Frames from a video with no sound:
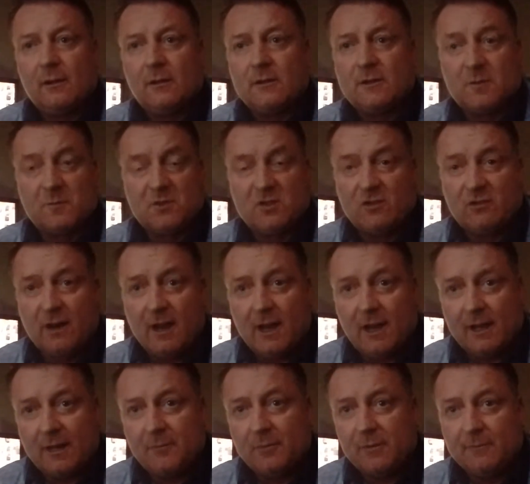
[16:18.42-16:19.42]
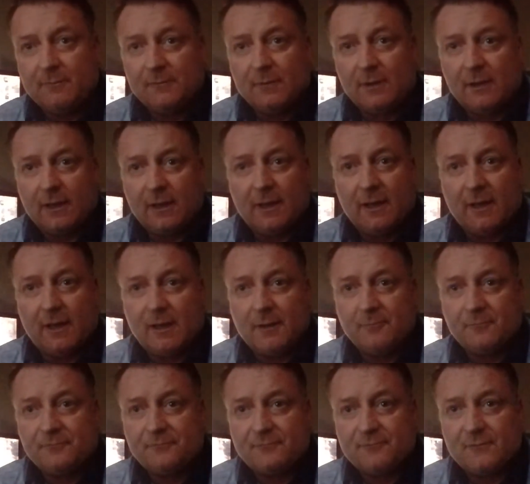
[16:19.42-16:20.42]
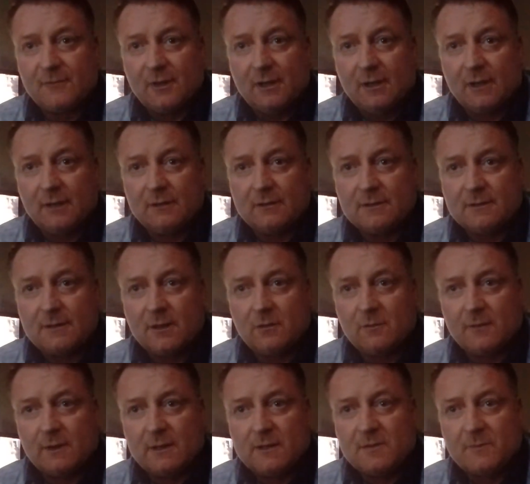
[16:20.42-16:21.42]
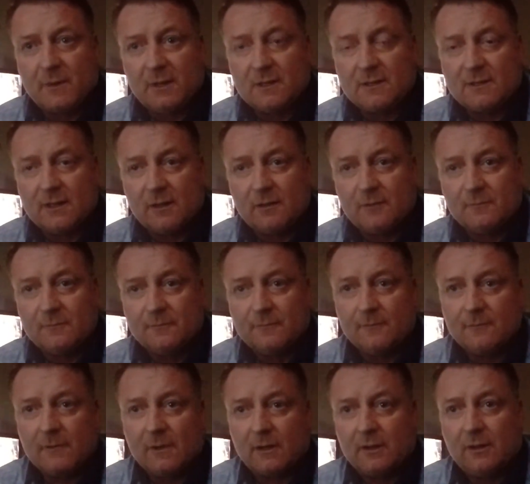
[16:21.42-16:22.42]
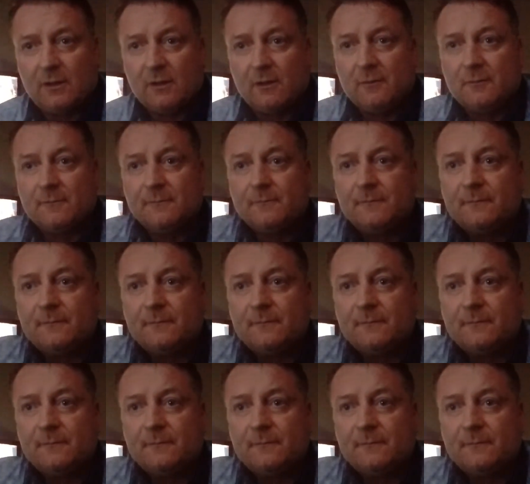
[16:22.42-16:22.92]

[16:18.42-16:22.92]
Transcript: subscribe, and hopefully speak soon. Thank you.